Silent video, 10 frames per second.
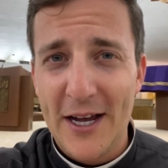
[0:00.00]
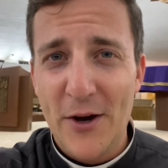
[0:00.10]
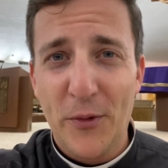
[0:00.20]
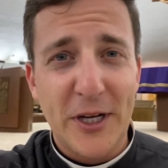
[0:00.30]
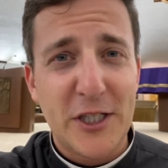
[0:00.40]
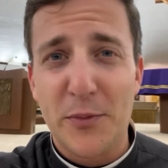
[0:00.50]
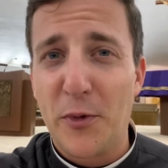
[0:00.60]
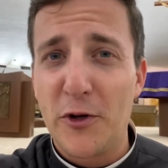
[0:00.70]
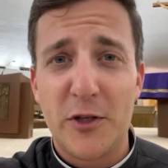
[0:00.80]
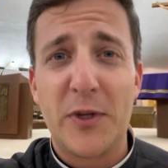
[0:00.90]
when it's
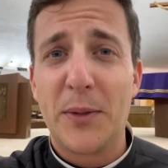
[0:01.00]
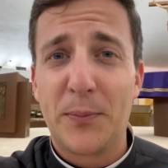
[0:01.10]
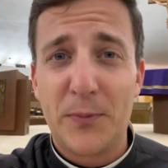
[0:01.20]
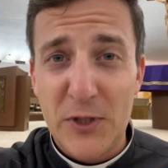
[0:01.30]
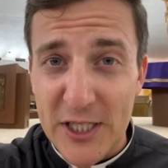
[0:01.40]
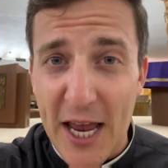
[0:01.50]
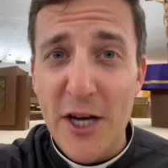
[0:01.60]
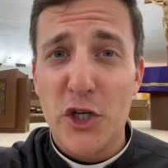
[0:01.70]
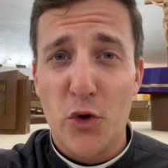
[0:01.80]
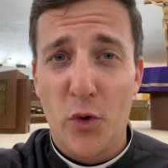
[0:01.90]
supposed to be a
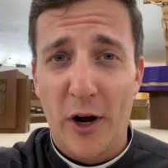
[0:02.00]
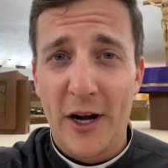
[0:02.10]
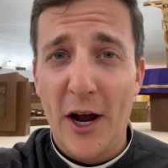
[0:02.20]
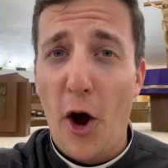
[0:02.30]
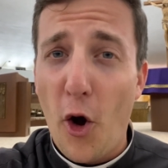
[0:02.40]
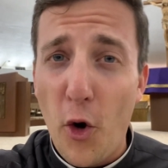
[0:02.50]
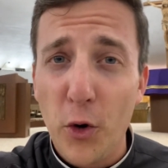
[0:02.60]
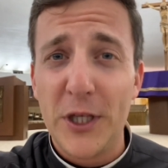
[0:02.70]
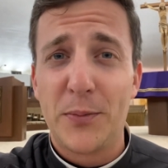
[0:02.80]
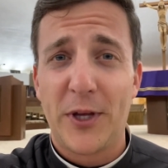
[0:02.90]
sanctuary, a
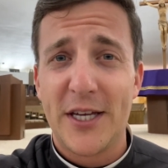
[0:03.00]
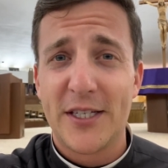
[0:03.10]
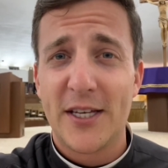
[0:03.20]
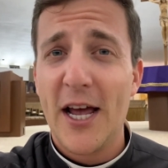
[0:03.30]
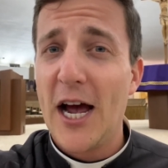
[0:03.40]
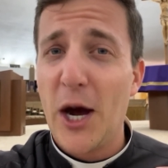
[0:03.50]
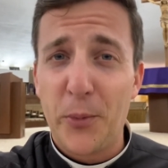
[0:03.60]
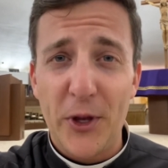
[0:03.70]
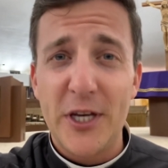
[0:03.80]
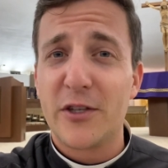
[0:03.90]
holy place, a
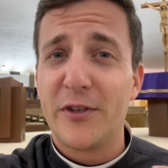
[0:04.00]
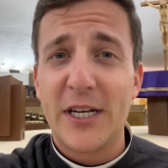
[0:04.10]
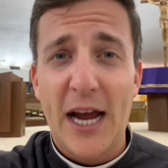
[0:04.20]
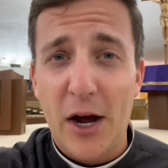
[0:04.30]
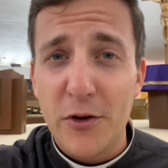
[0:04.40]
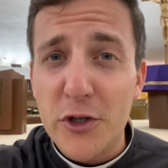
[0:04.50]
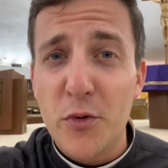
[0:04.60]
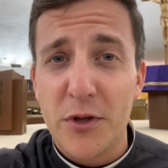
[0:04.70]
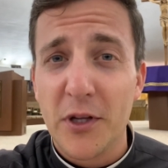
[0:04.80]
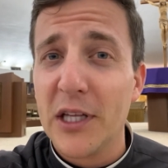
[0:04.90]
place of encounter
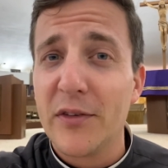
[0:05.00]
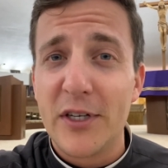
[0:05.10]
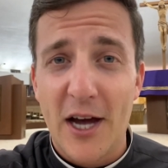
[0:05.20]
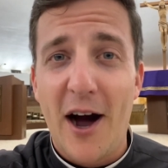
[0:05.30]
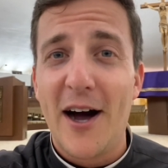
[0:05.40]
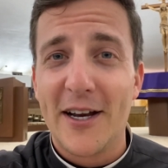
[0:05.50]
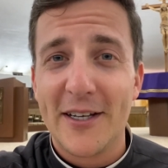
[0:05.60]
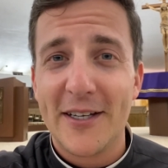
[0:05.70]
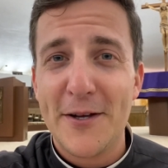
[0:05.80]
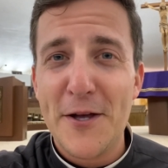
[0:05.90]
with the living God.
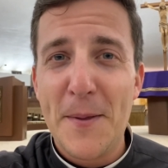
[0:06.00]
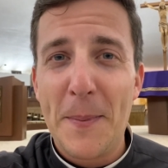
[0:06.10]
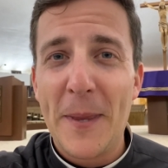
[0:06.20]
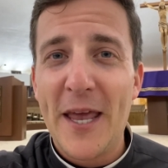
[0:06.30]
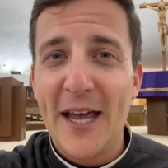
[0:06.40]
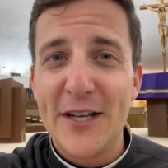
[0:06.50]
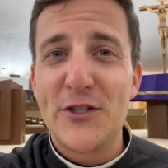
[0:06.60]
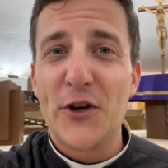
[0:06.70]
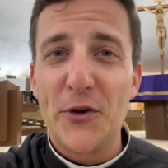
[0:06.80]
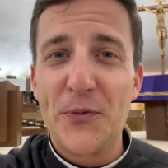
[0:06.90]
And
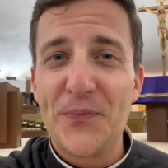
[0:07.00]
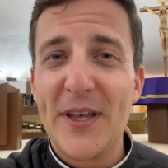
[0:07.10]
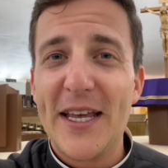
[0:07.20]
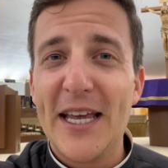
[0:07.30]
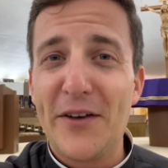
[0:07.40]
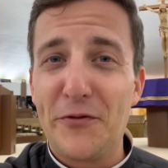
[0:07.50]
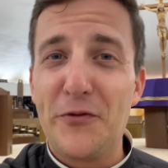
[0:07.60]
so if